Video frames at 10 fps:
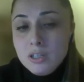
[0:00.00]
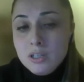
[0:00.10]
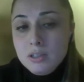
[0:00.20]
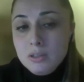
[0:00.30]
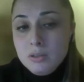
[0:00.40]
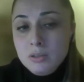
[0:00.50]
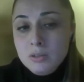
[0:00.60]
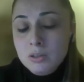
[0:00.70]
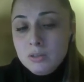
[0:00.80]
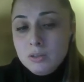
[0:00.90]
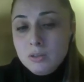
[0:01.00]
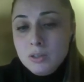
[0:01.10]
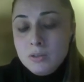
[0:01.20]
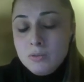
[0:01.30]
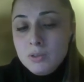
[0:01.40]
So
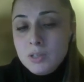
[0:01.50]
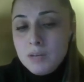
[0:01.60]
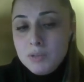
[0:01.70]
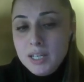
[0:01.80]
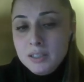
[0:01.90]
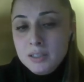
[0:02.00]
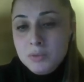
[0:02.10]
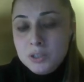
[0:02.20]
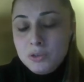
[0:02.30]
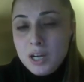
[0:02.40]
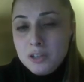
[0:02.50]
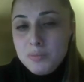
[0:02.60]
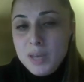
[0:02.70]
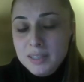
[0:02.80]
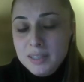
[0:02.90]
nowadays, we're trying to
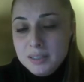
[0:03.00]
make